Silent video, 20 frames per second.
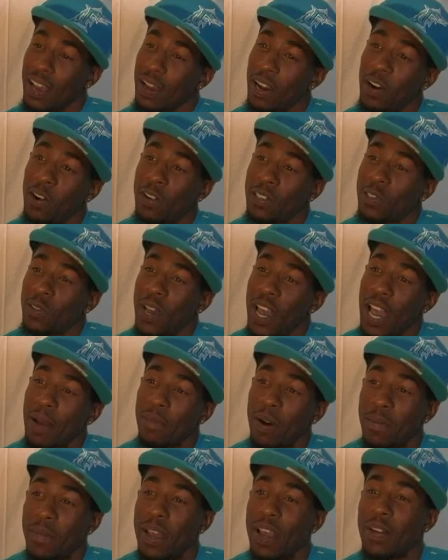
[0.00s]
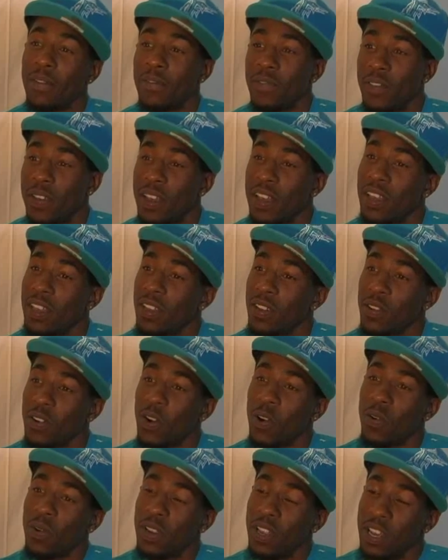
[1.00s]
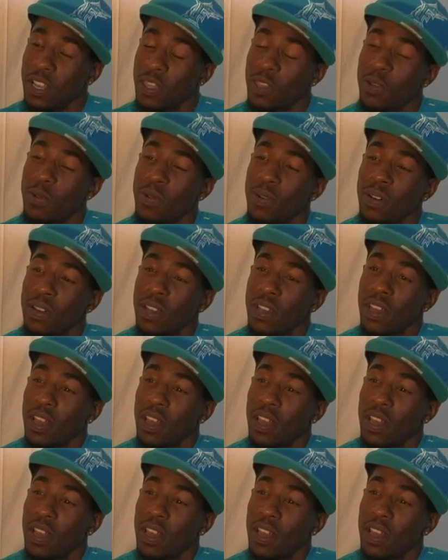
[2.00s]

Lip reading: I also had my man V, you know, Lethal.